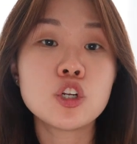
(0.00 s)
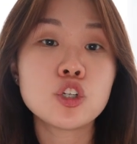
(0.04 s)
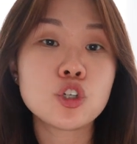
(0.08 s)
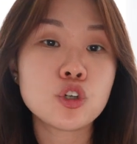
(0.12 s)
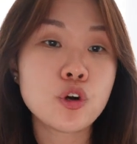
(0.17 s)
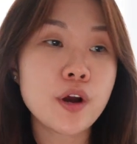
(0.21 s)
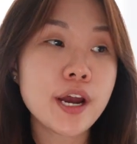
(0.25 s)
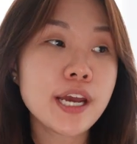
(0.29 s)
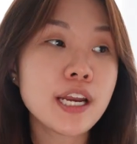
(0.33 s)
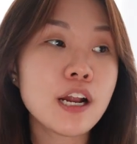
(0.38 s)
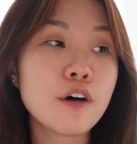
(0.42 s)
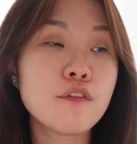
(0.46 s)

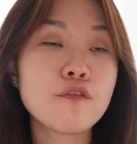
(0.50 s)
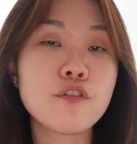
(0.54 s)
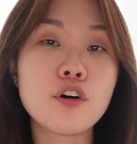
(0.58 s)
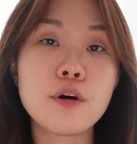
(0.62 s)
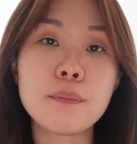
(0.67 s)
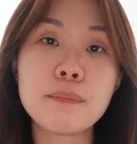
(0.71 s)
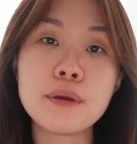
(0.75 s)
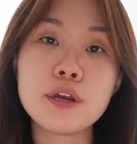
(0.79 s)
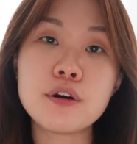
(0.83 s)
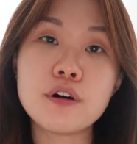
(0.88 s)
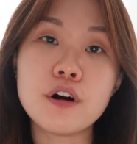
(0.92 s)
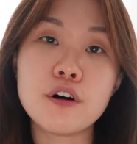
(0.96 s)
Try it out for
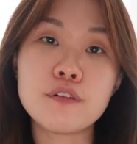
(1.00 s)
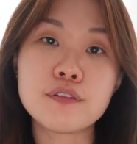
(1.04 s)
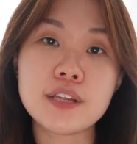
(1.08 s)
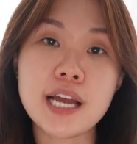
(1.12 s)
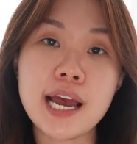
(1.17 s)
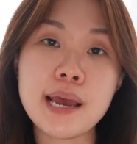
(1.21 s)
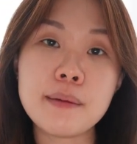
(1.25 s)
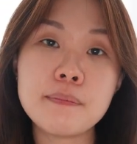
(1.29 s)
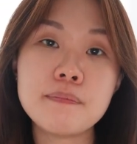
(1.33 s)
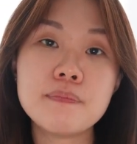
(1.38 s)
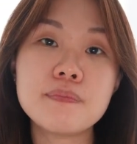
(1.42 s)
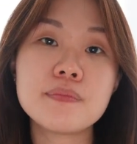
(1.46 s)
a period of
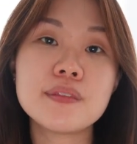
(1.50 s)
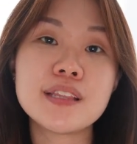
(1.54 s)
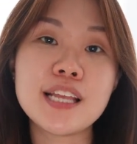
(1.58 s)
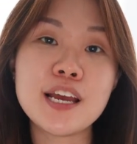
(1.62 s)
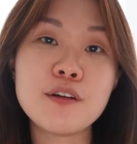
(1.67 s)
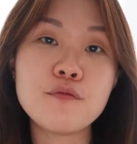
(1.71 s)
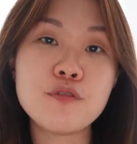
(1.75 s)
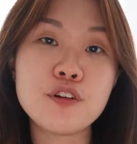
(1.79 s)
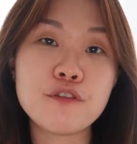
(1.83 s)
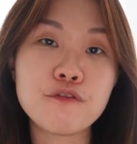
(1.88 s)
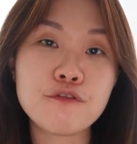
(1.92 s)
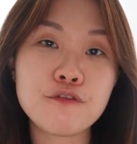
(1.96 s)
time,
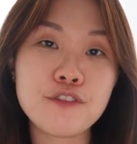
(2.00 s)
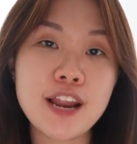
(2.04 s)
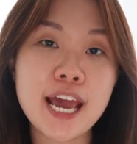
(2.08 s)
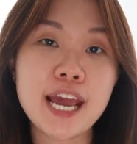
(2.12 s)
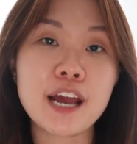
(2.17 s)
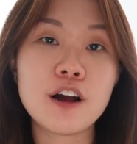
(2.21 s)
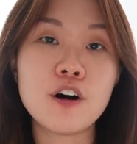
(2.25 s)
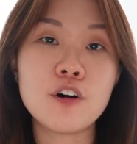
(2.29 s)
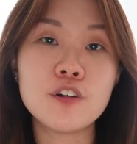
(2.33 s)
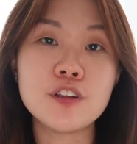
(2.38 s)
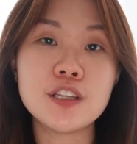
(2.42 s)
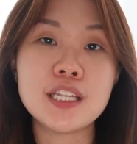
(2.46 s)
then
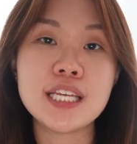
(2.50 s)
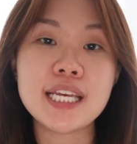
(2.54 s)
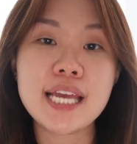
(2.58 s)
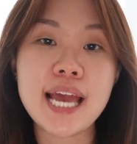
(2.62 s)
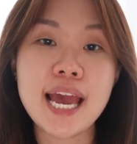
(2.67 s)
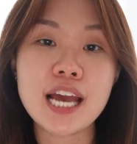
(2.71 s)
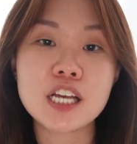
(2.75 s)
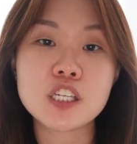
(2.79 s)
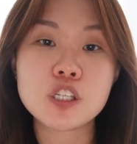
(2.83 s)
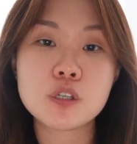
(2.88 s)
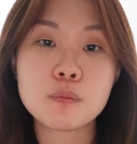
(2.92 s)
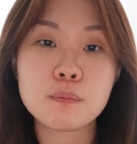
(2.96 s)
reflect on the
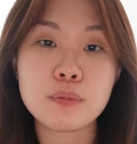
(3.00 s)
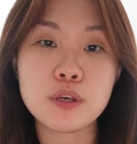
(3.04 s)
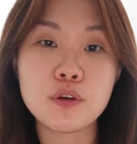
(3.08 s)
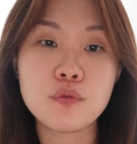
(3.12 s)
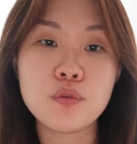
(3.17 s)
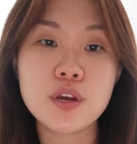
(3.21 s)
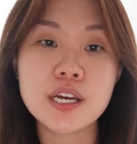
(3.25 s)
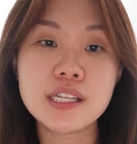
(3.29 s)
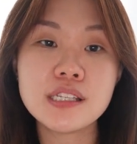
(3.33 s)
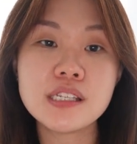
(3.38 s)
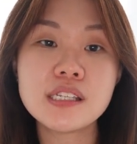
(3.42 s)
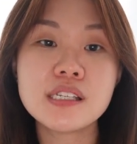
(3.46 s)

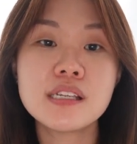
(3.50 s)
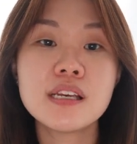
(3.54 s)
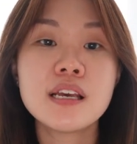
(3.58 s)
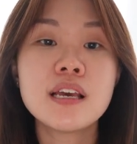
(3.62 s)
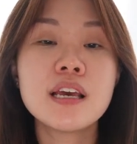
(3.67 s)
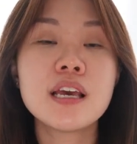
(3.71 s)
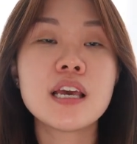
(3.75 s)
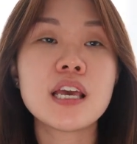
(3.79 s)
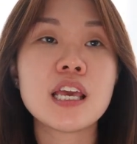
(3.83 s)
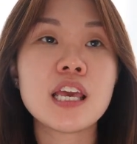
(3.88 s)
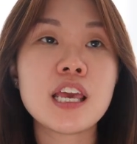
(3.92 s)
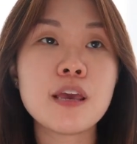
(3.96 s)
experience,
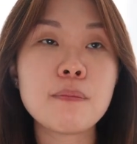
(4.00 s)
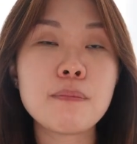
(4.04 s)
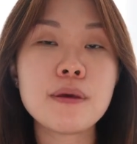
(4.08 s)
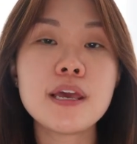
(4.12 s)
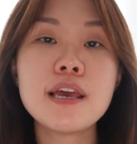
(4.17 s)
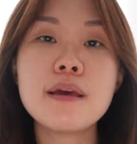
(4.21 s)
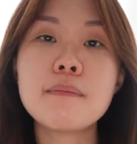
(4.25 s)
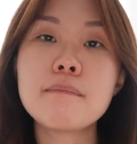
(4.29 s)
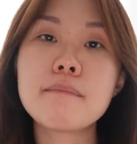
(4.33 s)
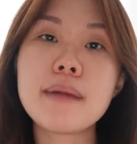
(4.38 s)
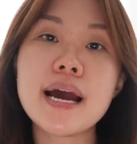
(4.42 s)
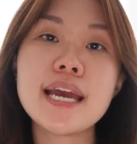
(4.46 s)
keeping
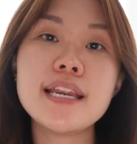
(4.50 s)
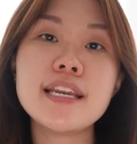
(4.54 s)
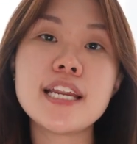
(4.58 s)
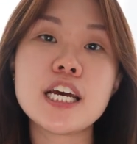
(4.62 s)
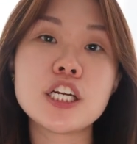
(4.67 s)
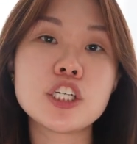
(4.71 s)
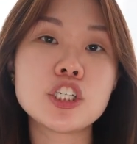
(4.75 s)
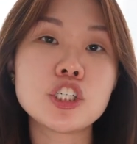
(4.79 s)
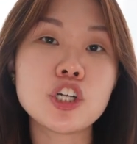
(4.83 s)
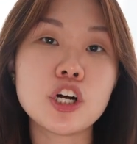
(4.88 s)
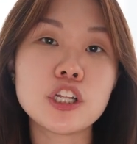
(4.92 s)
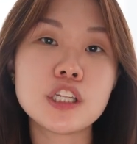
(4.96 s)
in mind
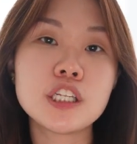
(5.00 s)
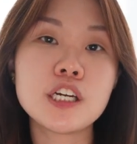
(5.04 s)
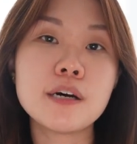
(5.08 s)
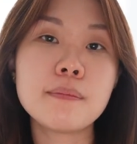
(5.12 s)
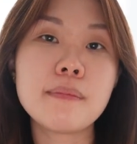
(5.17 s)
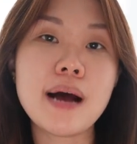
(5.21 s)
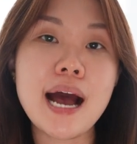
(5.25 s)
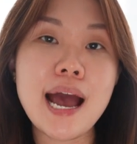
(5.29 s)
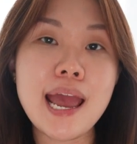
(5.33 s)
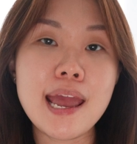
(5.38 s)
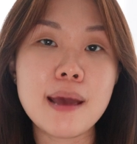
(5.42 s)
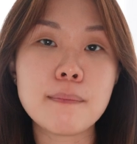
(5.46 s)
that short
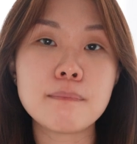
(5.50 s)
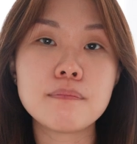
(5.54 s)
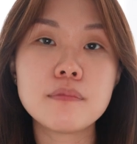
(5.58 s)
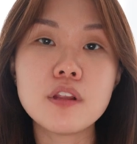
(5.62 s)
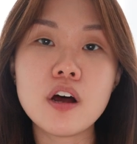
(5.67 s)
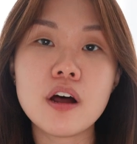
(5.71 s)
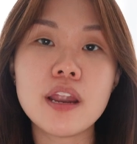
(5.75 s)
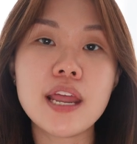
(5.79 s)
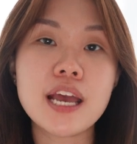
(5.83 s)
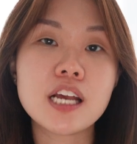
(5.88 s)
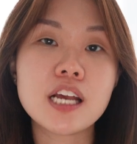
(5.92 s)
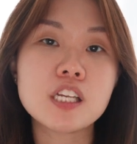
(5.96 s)
term, I am
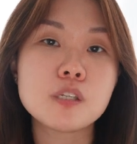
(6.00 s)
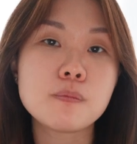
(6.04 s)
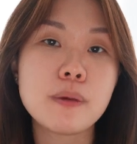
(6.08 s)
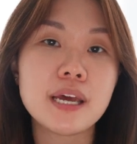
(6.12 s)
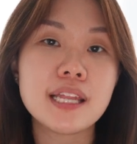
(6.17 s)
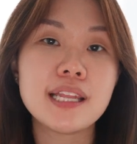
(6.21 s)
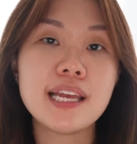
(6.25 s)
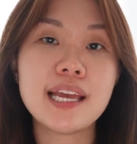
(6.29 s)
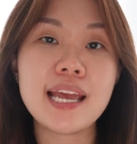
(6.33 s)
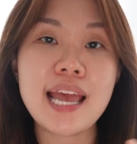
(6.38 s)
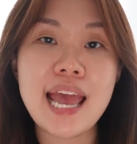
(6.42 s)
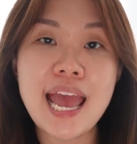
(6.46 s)
not
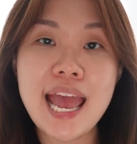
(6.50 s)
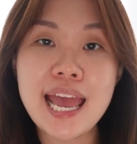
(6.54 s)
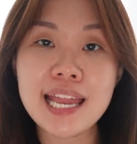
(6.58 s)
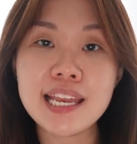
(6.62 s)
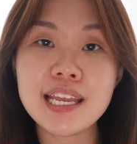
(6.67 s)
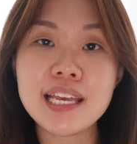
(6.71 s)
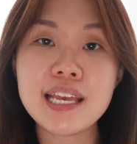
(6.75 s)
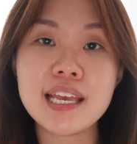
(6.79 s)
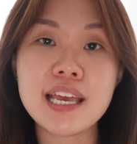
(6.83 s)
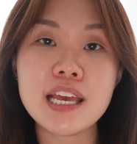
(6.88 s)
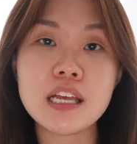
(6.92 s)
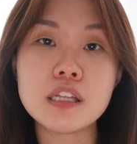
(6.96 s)
expecting
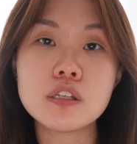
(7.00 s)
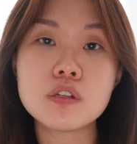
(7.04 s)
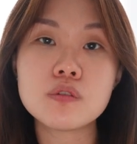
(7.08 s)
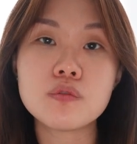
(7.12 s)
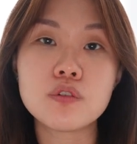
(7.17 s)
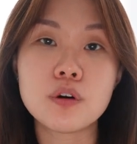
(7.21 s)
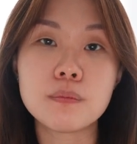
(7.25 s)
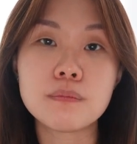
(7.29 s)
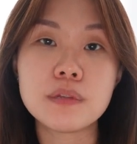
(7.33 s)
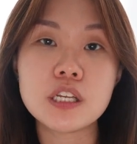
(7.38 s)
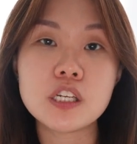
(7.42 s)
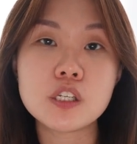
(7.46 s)
any gains
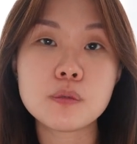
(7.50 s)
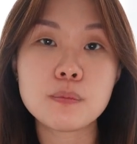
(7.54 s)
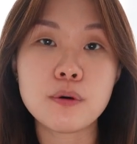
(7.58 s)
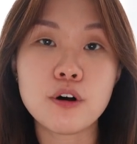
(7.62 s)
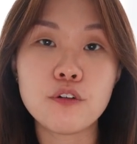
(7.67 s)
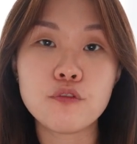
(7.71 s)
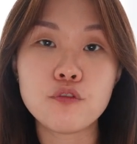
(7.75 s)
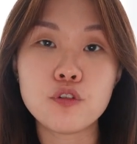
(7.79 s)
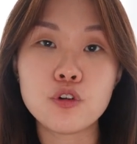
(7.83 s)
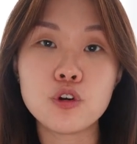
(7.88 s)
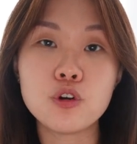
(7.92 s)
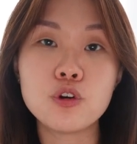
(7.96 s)
from this
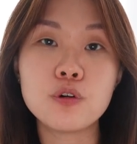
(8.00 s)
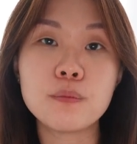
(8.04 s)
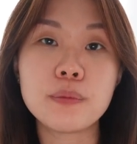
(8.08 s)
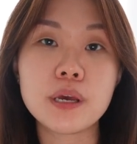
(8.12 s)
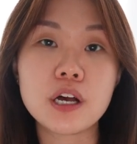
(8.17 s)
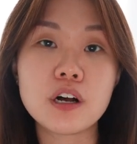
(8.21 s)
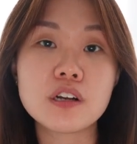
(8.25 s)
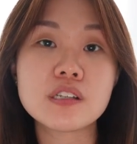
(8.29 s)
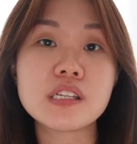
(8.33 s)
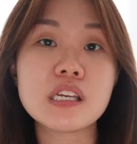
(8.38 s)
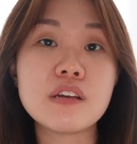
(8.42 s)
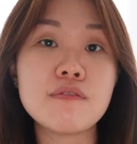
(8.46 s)
portfolio
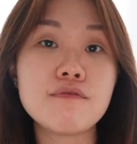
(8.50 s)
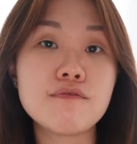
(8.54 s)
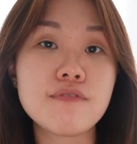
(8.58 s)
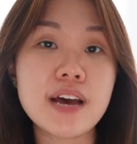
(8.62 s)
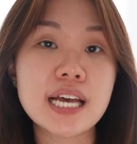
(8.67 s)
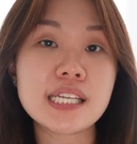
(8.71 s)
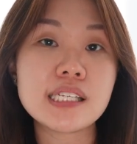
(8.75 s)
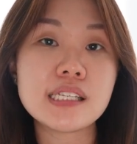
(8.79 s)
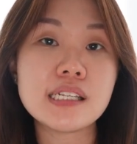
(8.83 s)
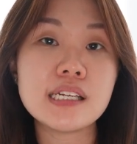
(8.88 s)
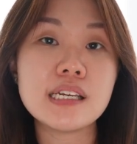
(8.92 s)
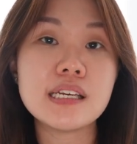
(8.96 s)
because
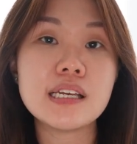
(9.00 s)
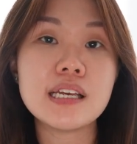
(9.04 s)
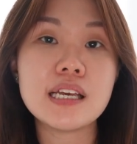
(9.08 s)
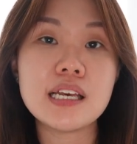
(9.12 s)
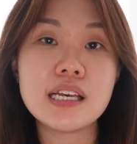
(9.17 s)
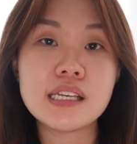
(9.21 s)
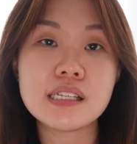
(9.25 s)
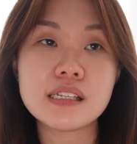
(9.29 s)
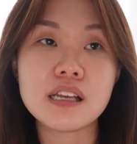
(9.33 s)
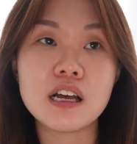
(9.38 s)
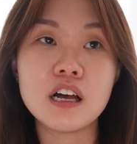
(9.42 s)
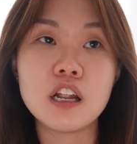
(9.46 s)
investing
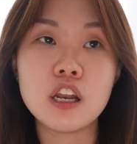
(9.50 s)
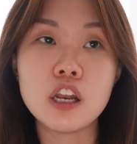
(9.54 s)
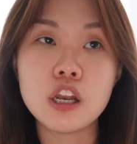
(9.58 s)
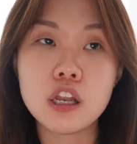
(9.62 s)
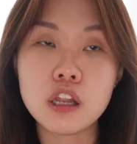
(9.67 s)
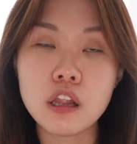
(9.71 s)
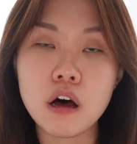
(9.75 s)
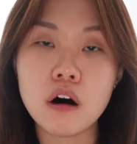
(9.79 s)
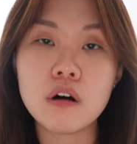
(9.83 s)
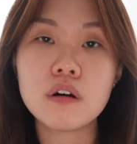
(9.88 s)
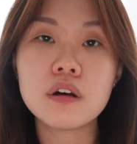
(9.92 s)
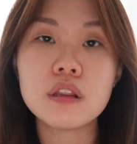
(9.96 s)
is a
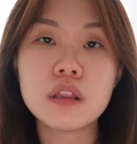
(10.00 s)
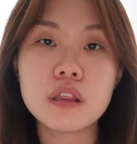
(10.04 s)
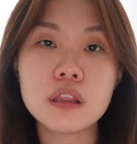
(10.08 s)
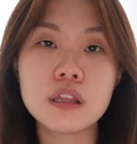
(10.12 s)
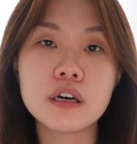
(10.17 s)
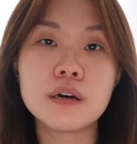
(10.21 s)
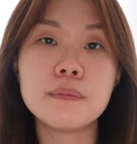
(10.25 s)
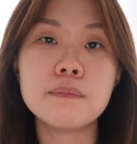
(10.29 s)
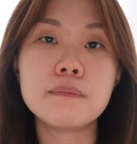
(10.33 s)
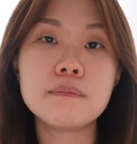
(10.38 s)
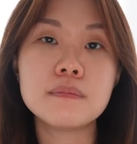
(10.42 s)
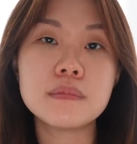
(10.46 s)

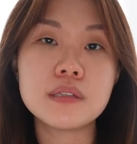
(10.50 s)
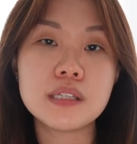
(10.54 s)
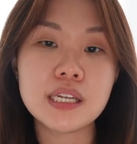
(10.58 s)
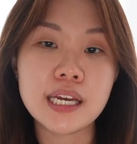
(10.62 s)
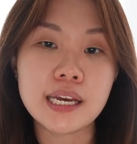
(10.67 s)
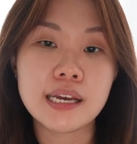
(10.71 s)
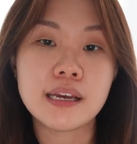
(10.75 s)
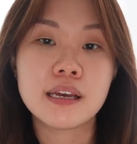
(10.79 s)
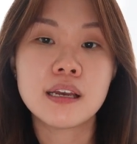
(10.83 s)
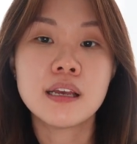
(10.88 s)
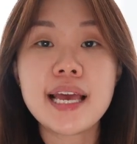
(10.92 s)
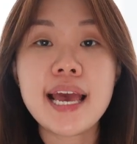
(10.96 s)
long-term
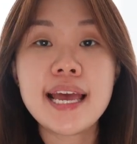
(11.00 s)
thing.